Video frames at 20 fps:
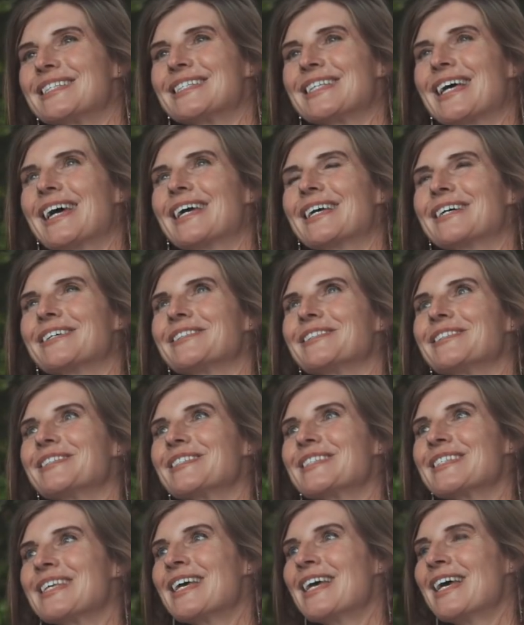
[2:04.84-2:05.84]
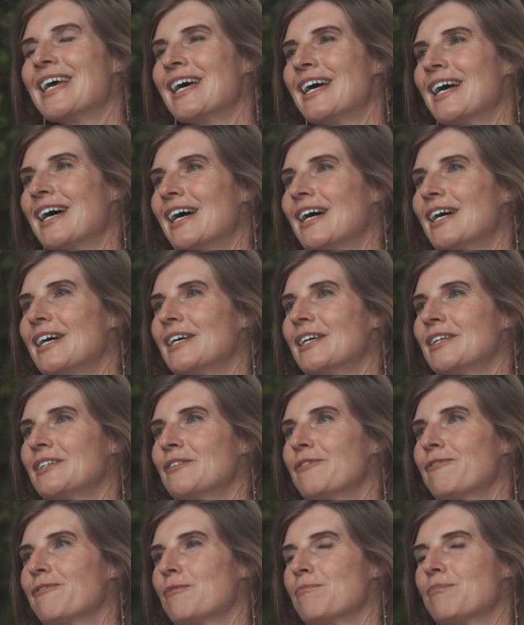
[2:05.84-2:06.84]
the Dales,
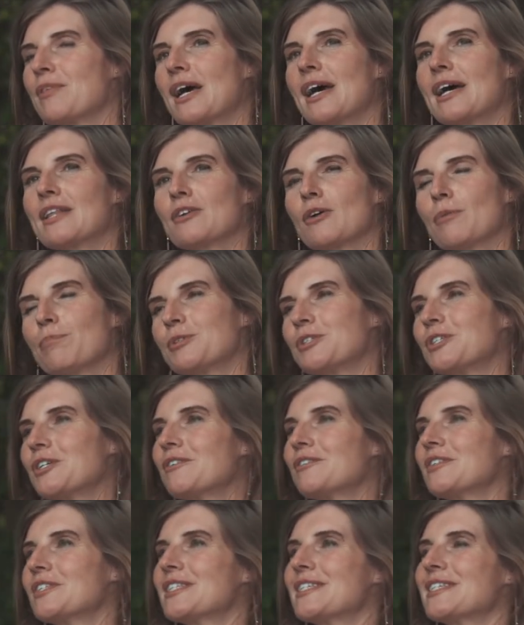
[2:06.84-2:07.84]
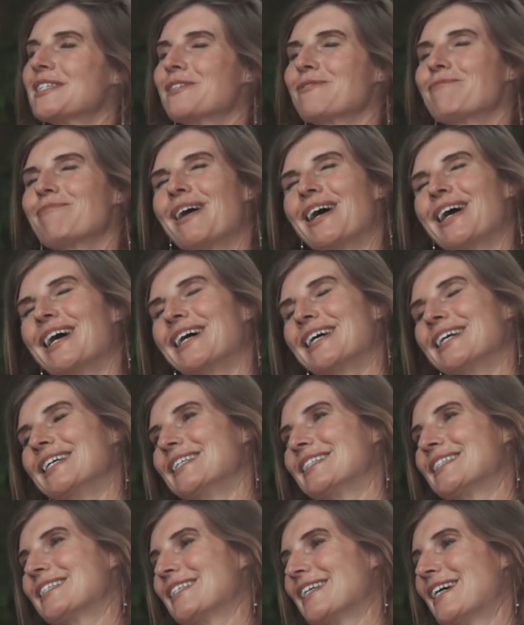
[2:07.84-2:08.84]
and from there the opportunity to
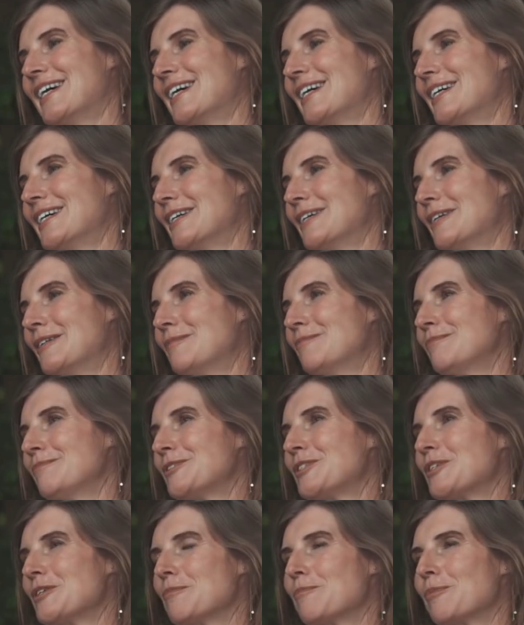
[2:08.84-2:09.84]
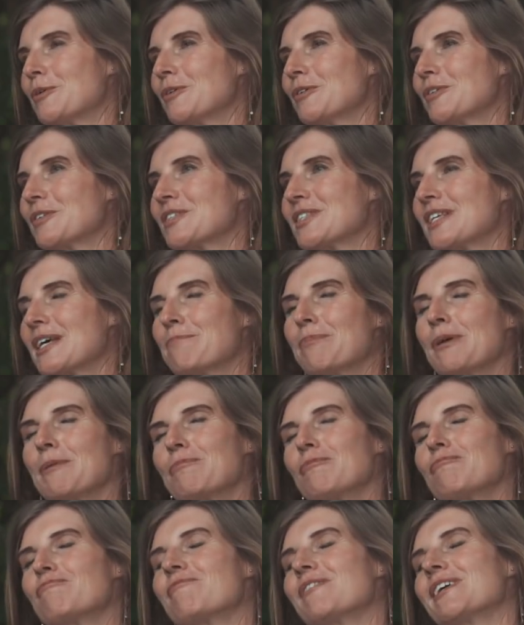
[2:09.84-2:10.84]
write, do books, and
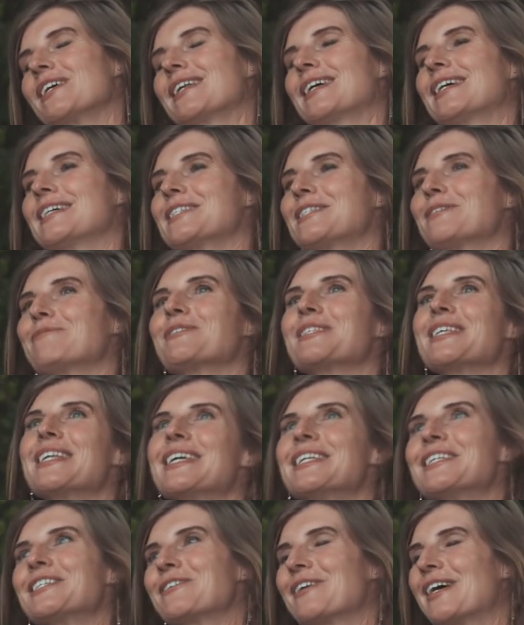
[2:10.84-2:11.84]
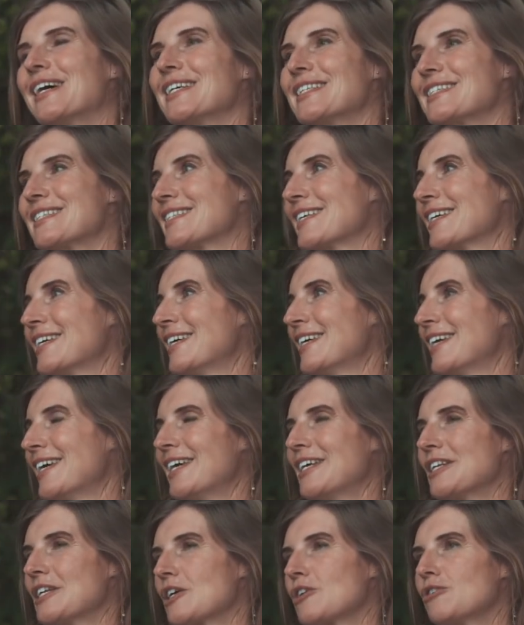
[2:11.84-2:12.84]
people realised there was an interest
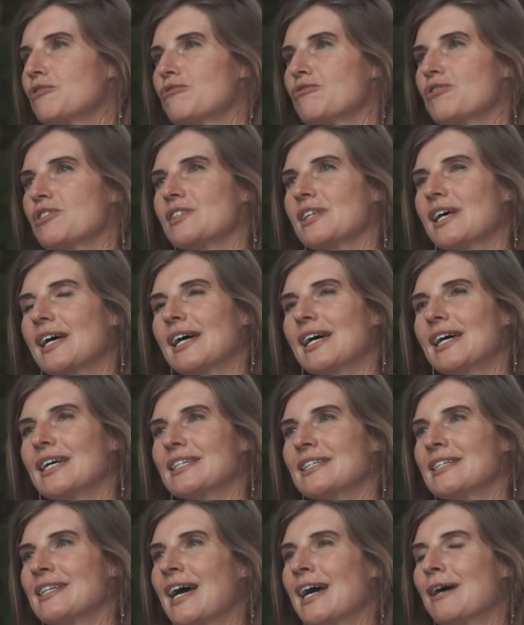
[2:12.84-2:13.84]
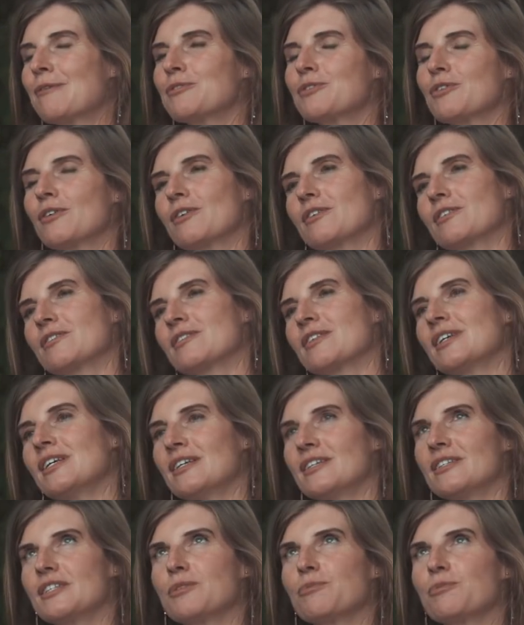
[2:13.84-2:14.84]
in the countryside and the outdoors,
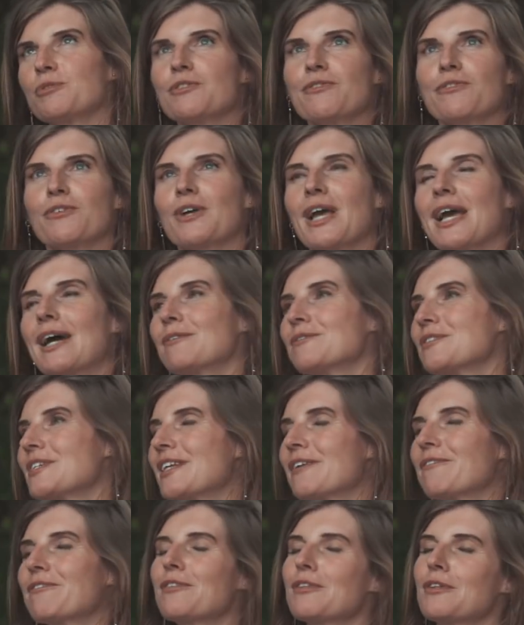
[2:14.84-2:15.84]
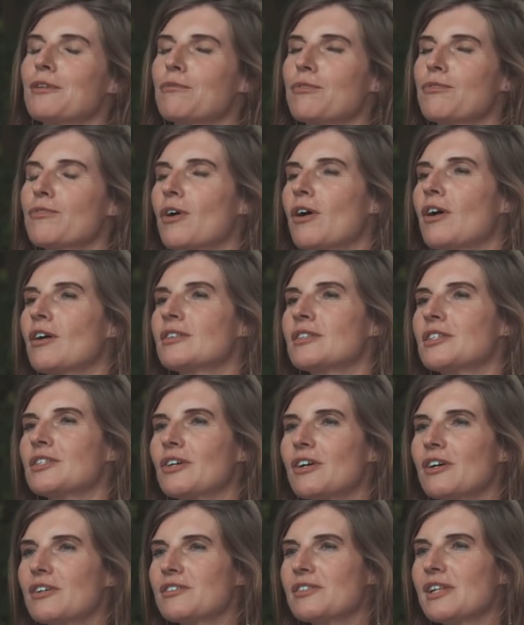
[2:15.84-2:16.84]
this wonderful county and everything that we've got on the
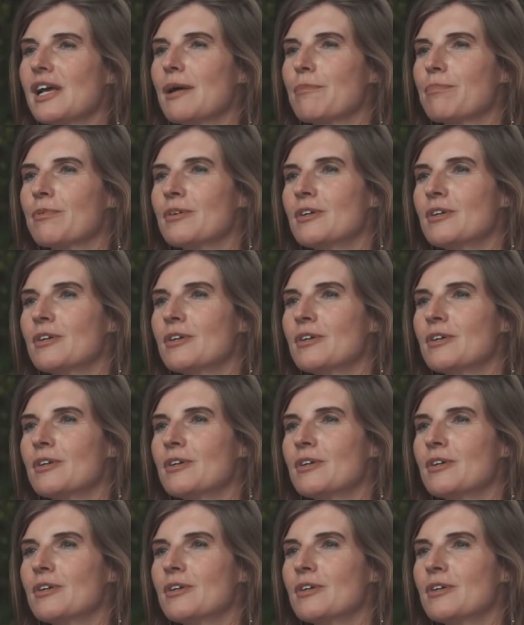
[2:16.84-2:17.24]
doorstep.